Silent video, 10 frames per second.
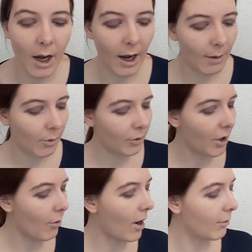
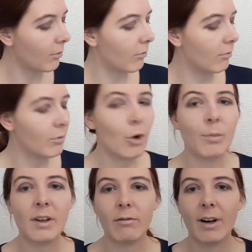Although I would
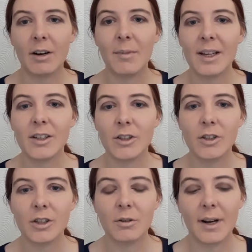normally recommend
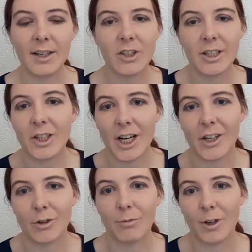to actually
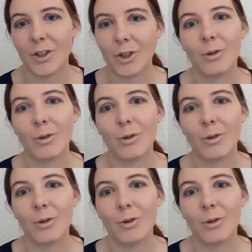change your brush,